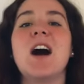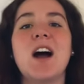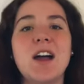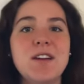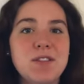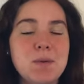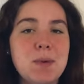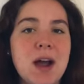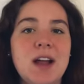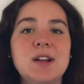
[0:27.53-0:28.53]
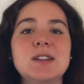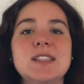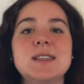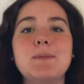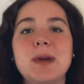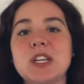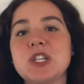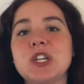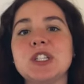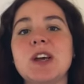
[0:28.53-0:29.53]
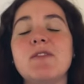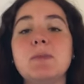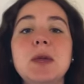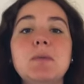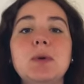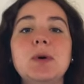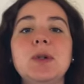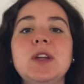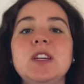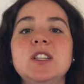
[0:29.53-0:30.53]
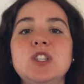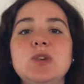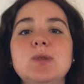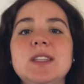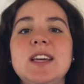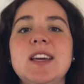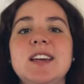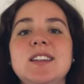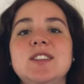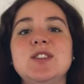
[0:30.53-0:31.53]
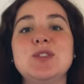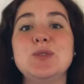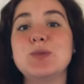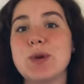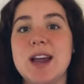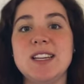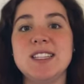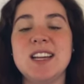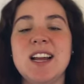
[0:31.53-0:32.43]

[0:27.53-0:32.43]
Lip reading: I've compiled some pictures of people choosing to do right.